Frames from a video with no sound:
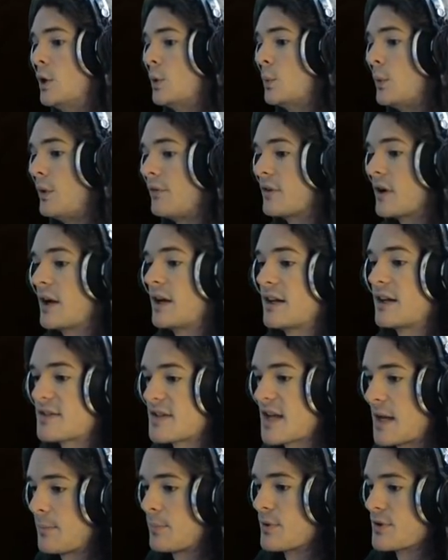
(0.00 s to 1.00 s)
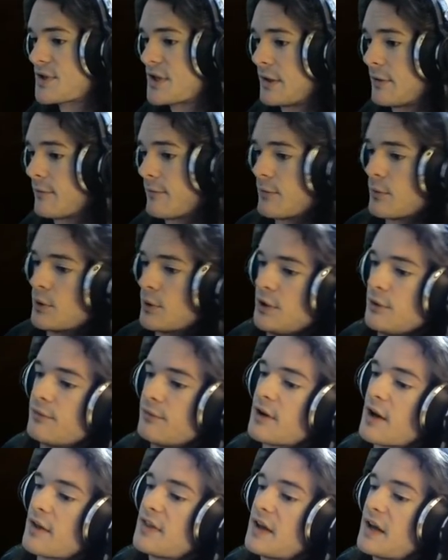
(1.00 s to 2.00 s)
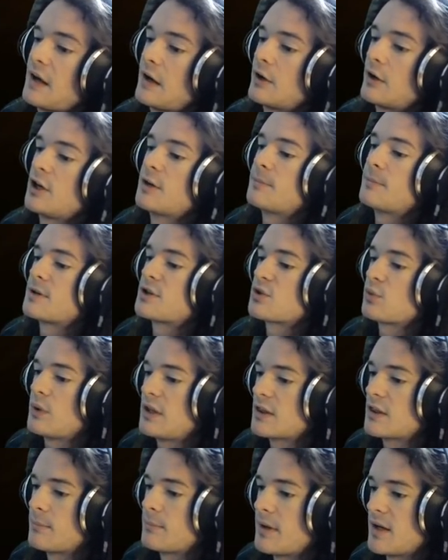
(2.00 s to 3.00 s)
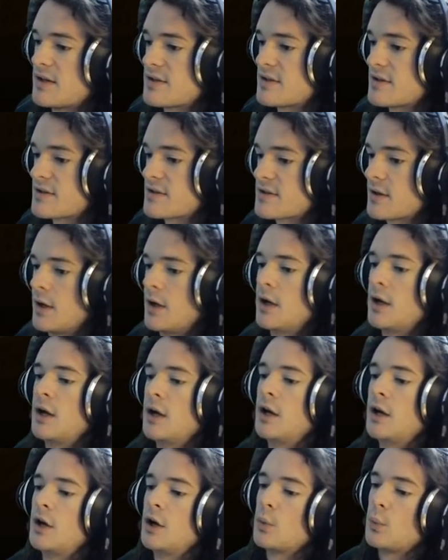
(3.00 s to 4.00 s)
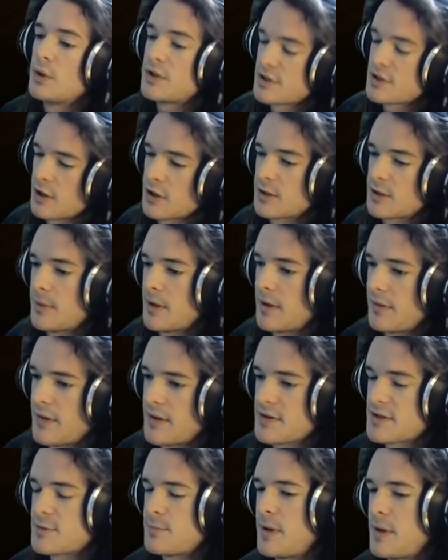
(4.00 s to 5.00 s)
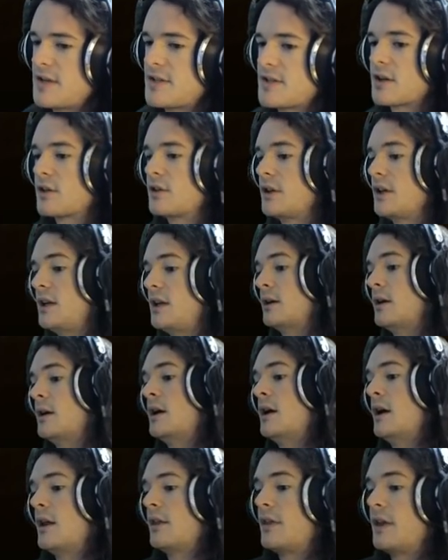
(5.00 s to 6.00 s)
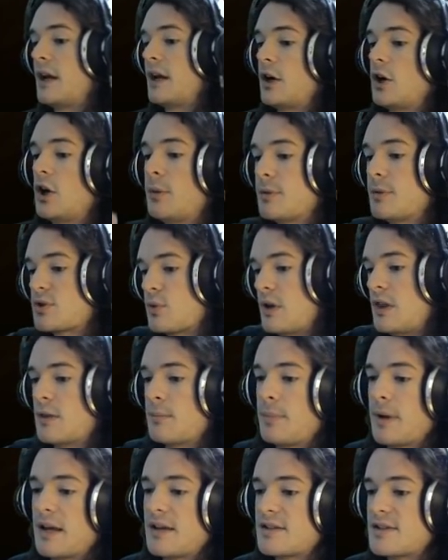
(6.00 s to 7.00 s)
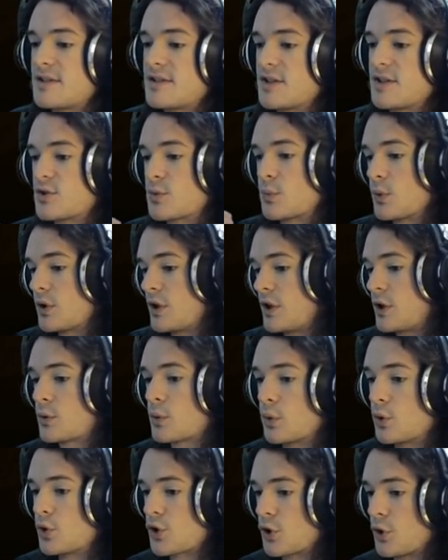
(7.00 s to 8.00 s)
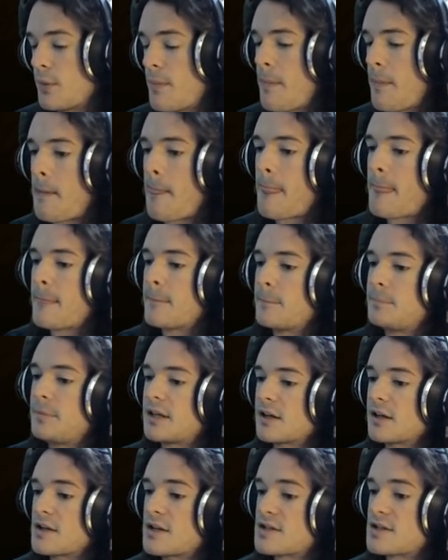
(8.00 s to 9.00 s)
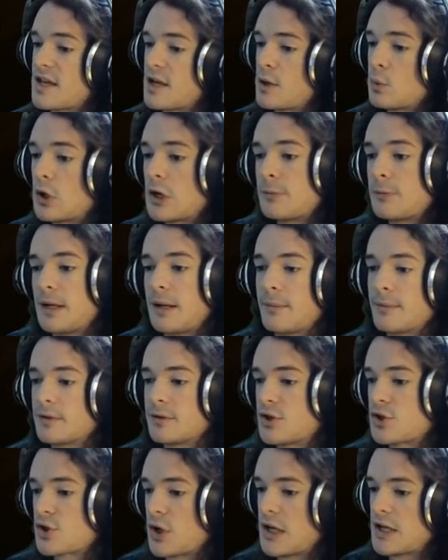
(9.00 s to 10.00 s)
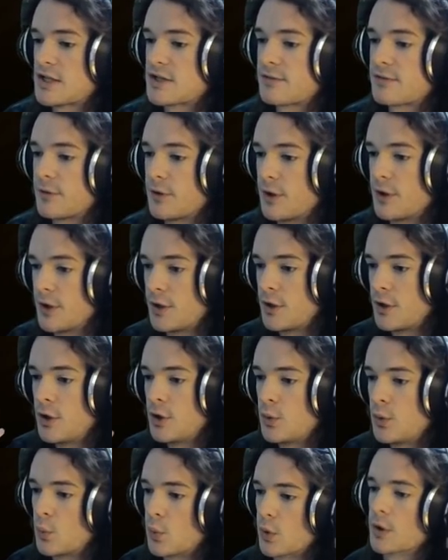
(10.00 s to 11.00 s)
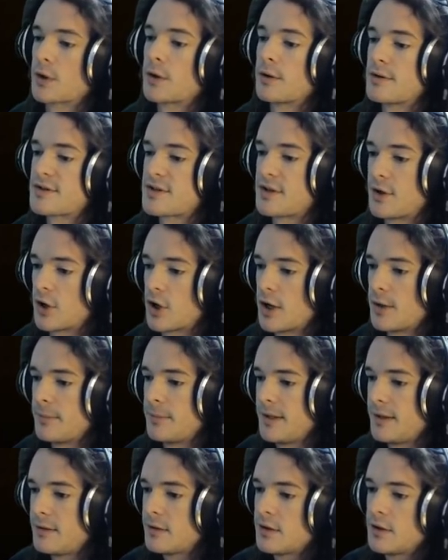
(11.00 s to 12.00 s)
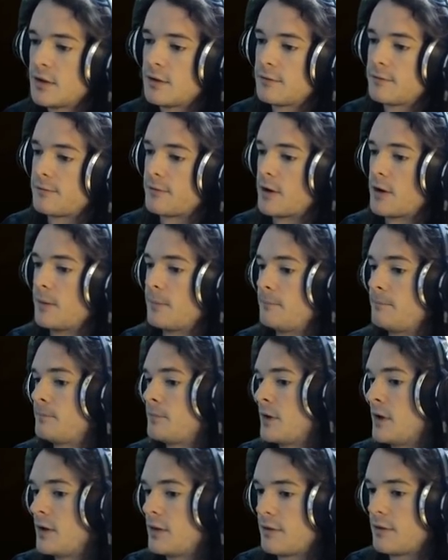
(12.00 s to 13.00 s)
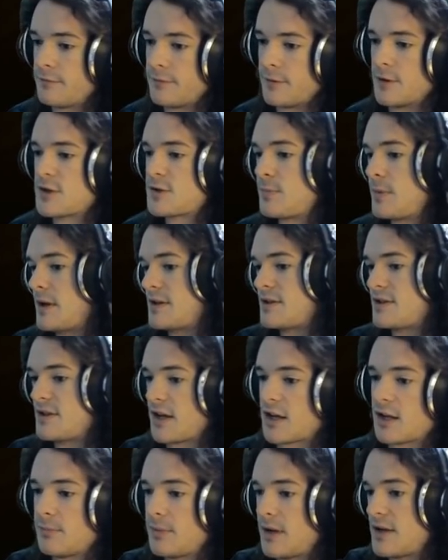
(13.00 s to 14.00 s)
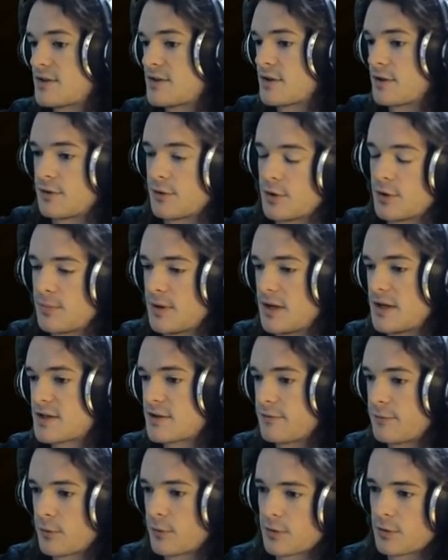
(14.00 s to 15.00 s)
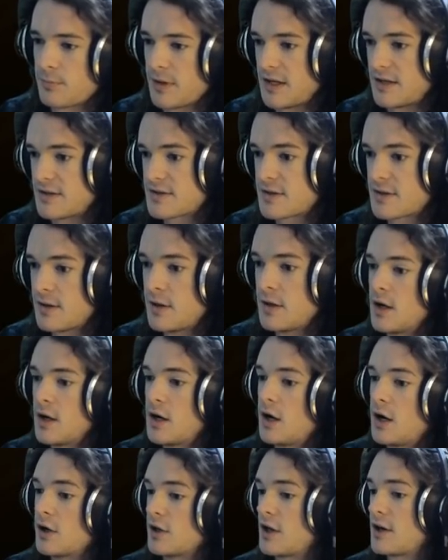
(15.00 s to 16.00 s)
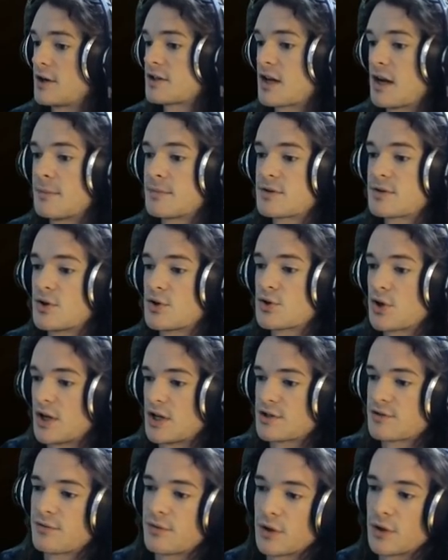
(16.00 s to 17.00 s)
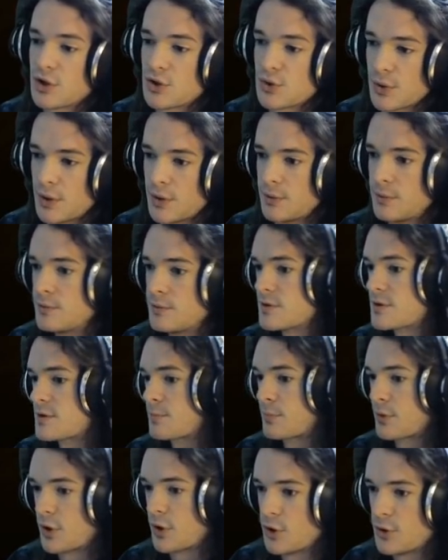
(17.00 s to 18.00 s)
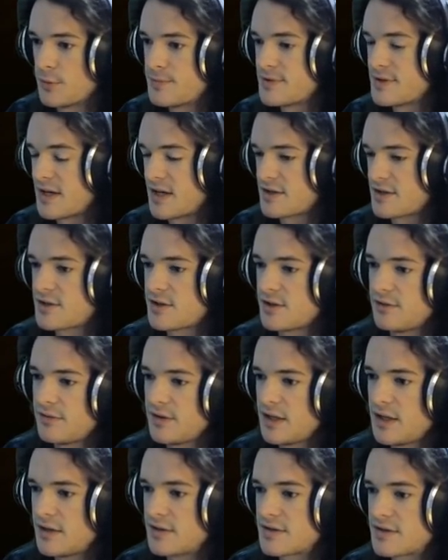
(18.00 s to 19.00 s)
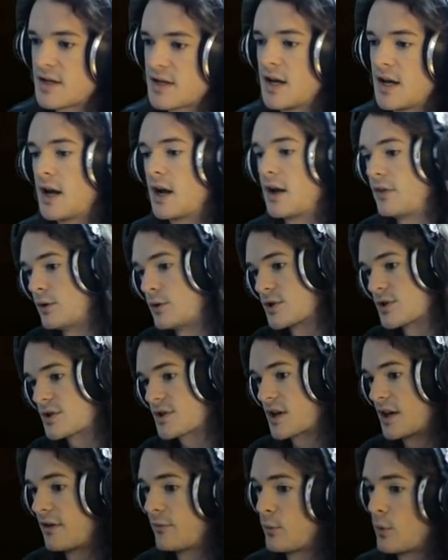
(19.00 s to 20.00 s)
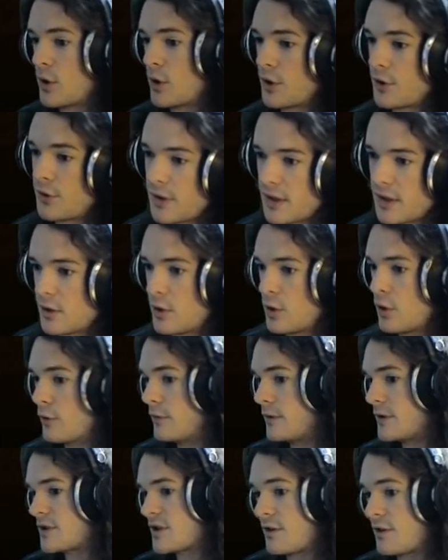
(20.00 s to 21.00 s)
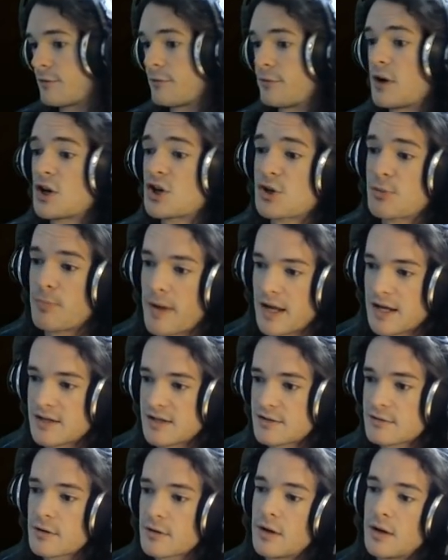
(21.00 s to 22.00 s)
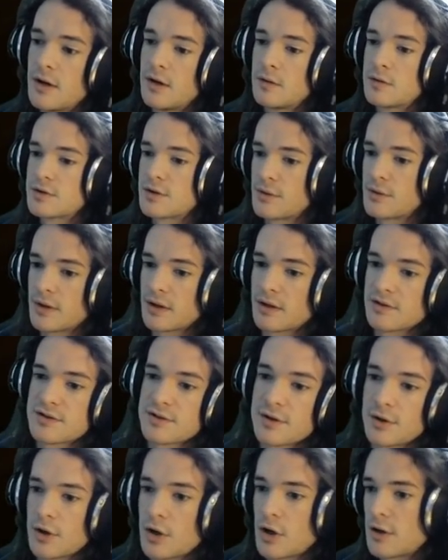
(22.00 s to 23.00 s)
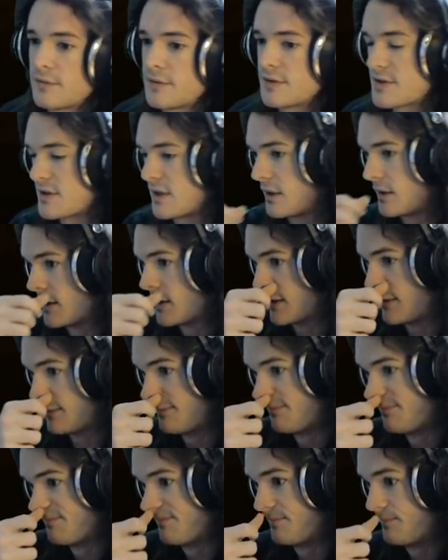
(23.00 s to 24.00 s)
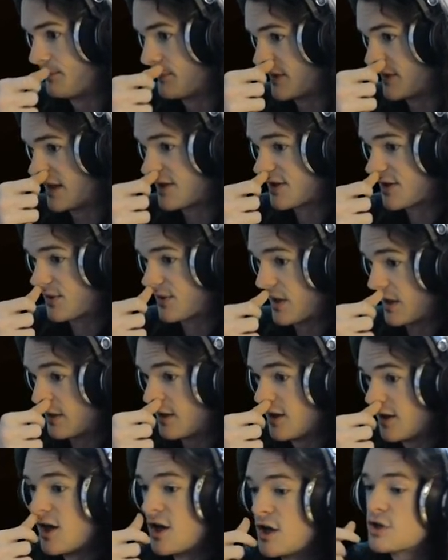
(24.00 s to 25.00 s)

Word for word: We've got examples here for you. You've got the area between the bases. We talked about this. Basically, the area between the bases is really crucial because they want to be able to transfer workers and army from the first base, second base, to third base, to fourth base. A lot of times they're transferring drones, probes, and SCVs, and they're just kind of wandering over to the fresh base so they can start harvesting there. That's great.